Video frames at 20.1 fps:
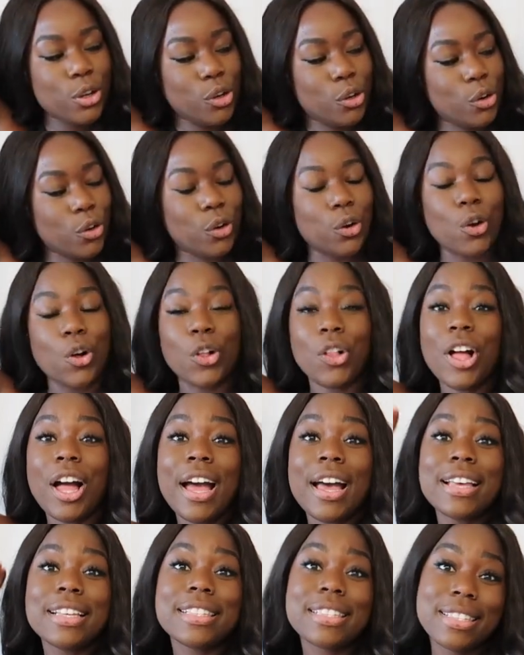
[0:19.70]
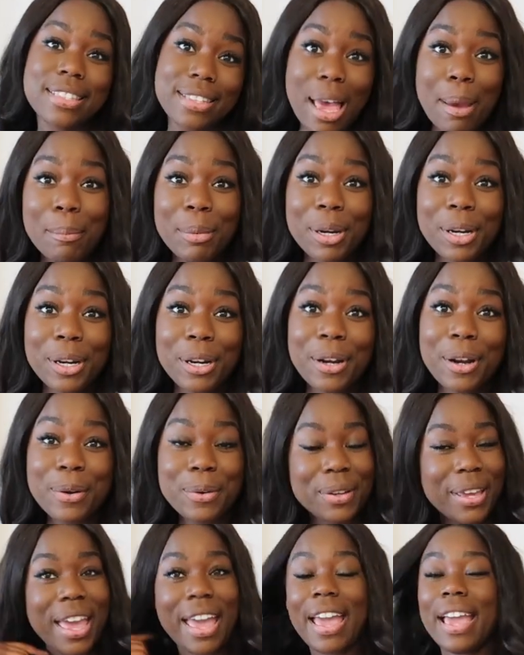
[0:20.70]
girl summer,
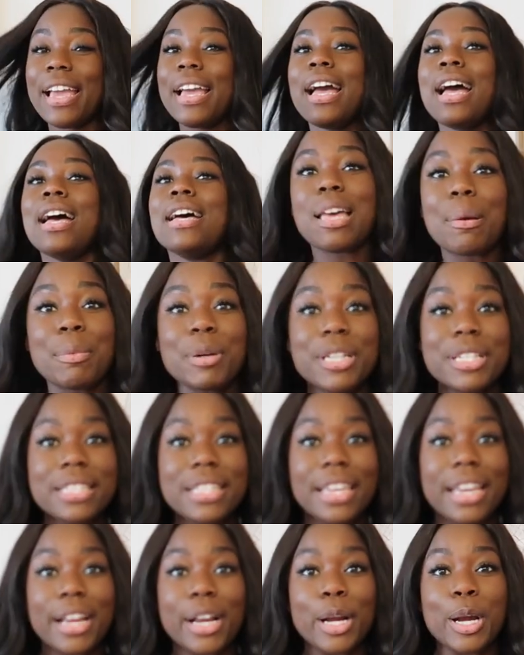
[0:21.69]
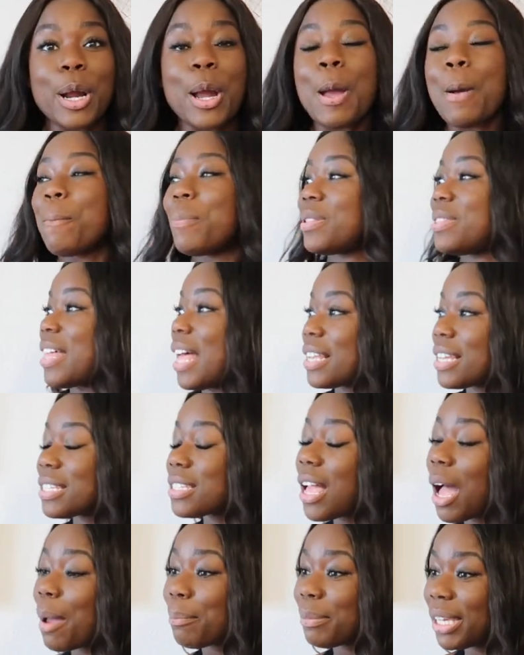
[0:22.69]
okay? Summer is here, but that does
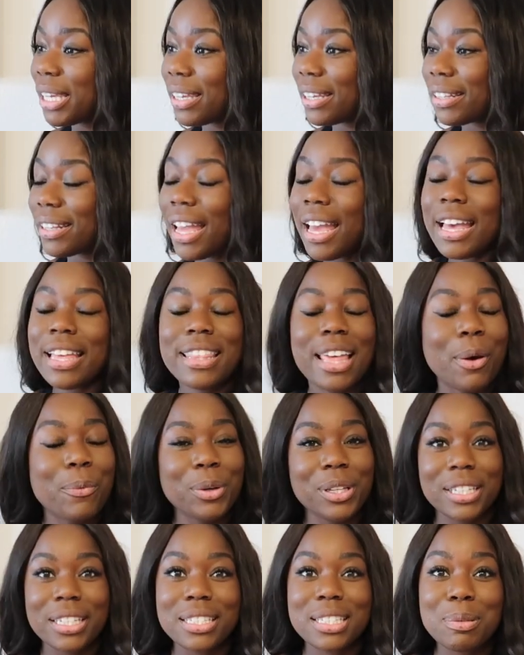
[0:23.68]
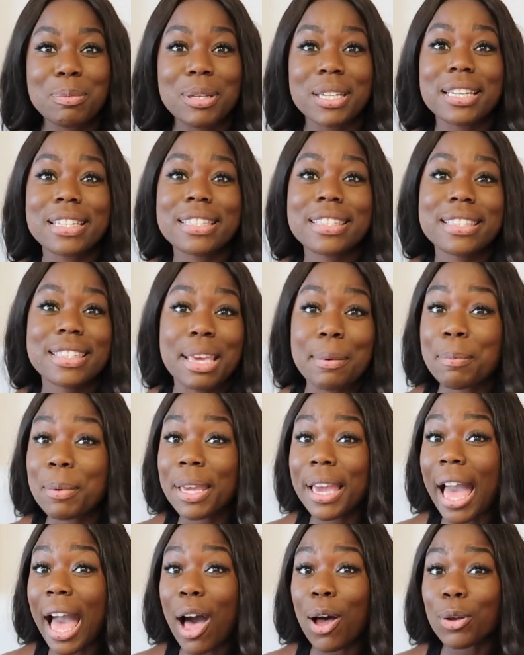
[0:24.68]
not mean that we need to be
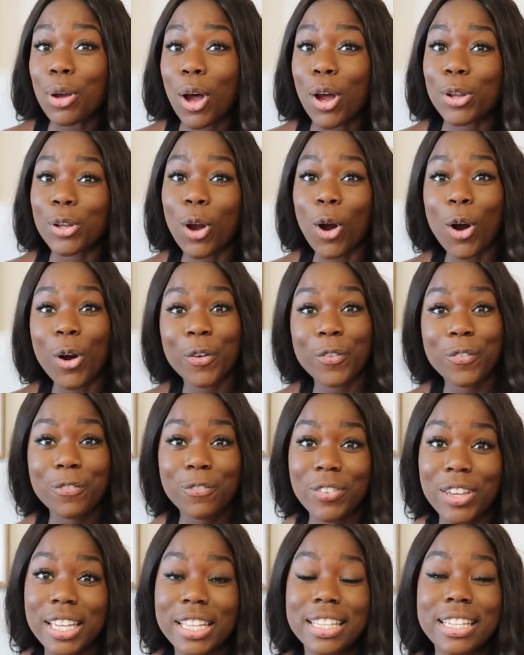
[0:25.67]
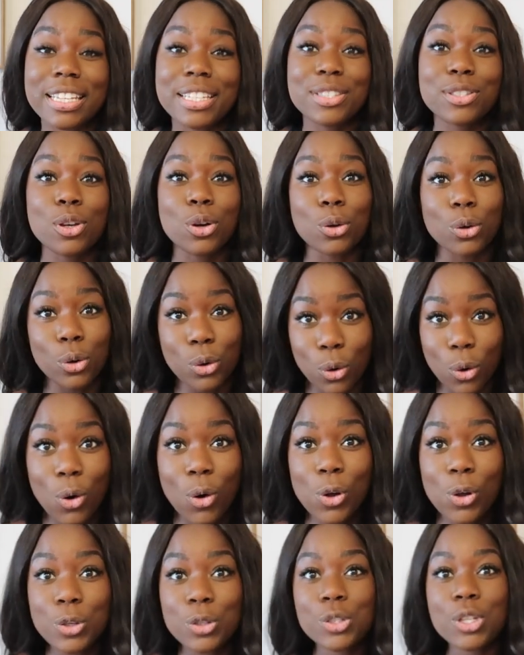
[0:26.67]
skipping out on our fitness
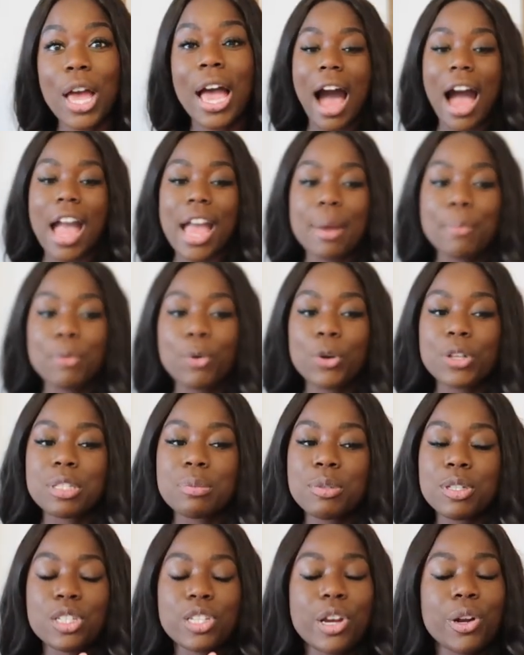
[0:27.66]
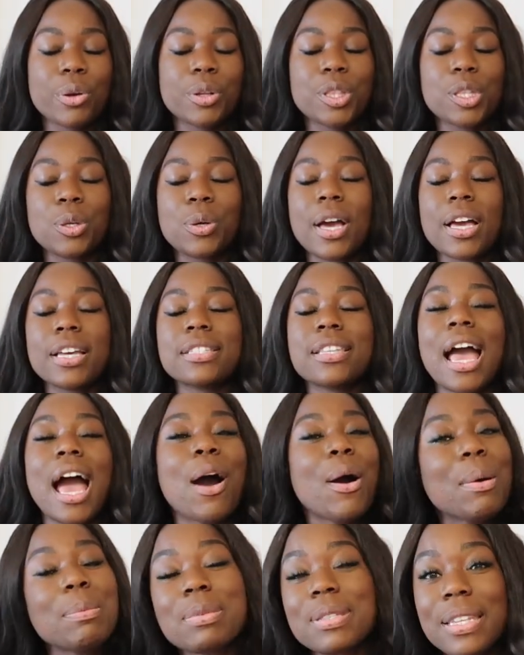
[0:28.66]
goals. I'm going to be sharing with you guys
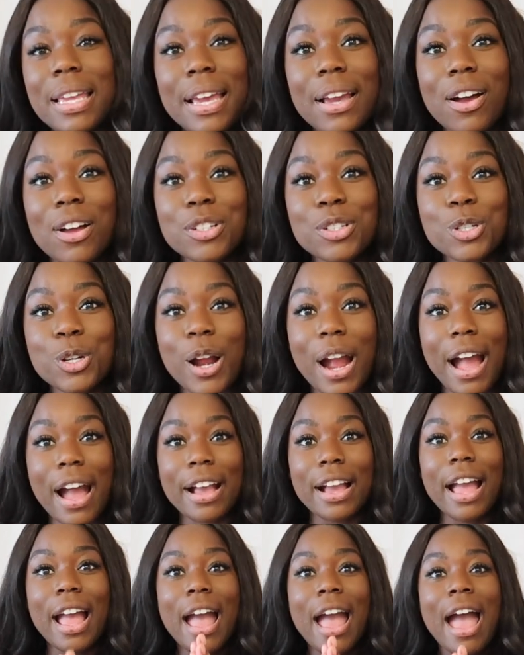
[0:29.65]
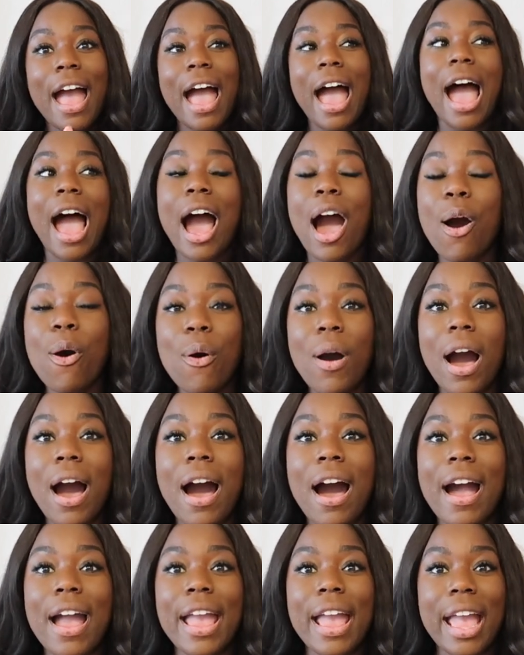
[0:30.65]
how I'm staying on track, how
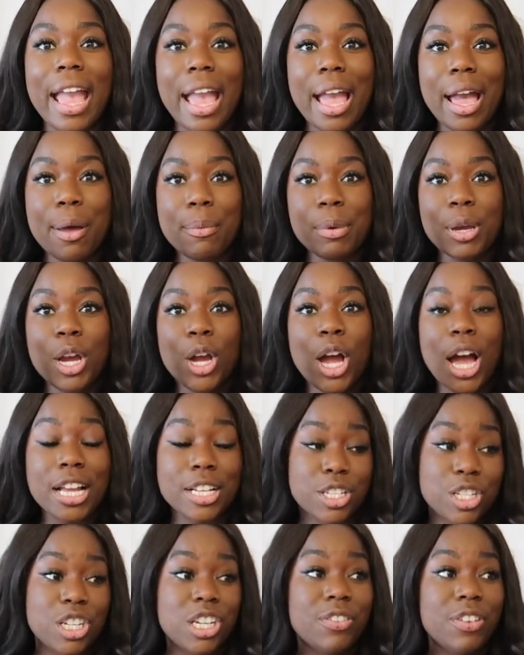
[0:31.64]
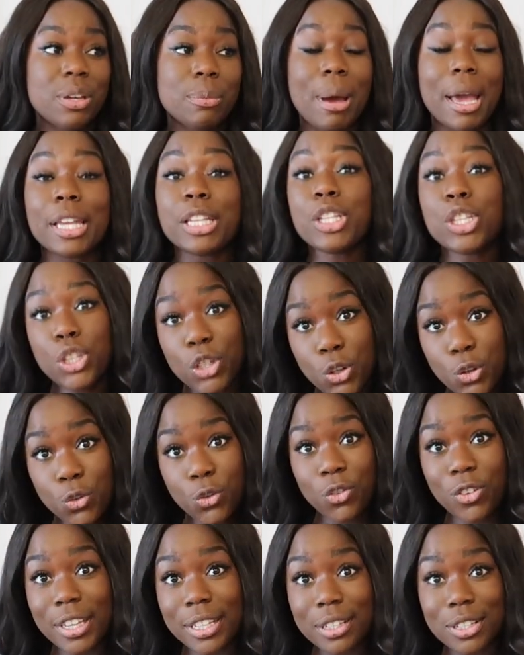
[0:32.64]
I am achieving my
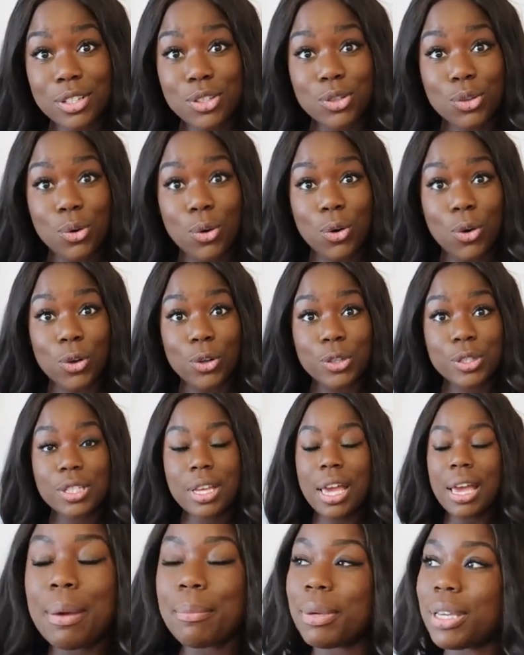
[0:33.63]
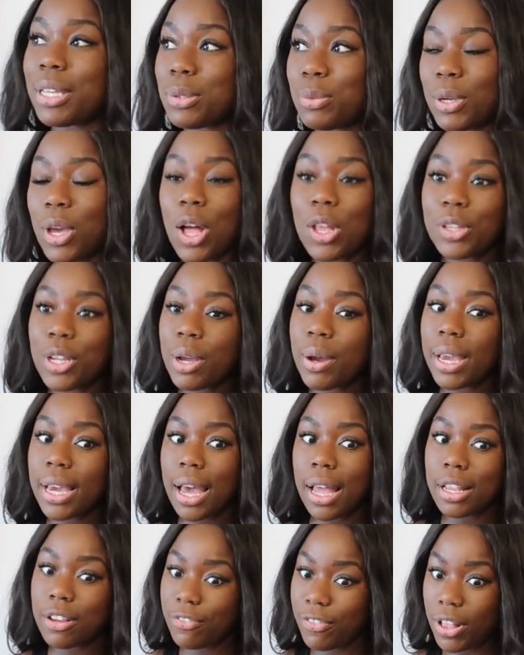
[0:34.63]
new fitness goals, because we all know I
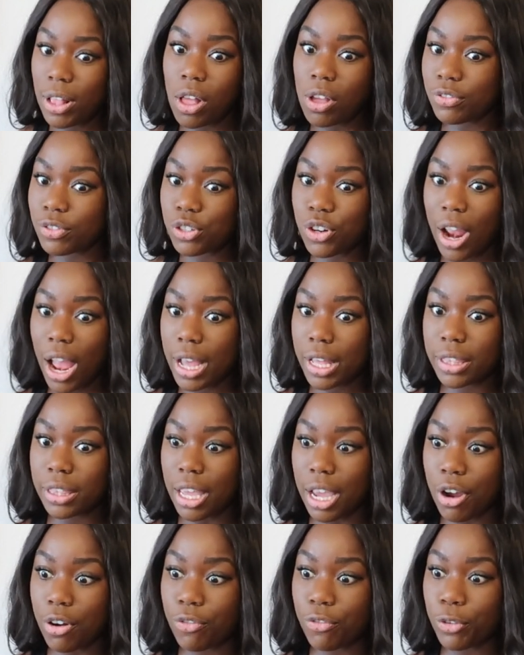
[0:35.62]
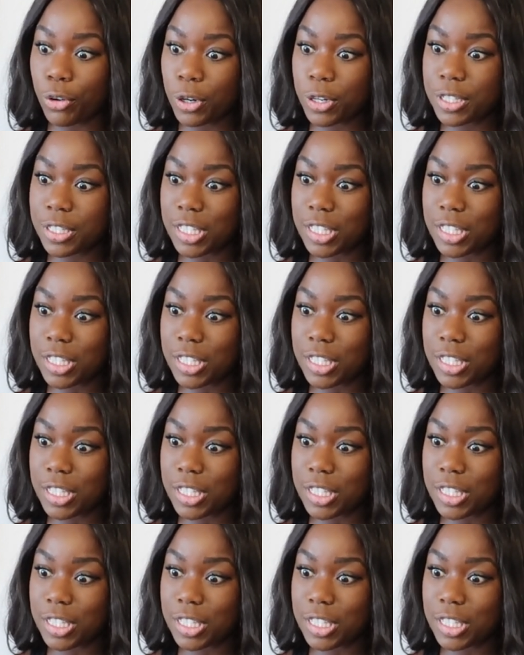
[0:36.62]
kind of fell off track there for a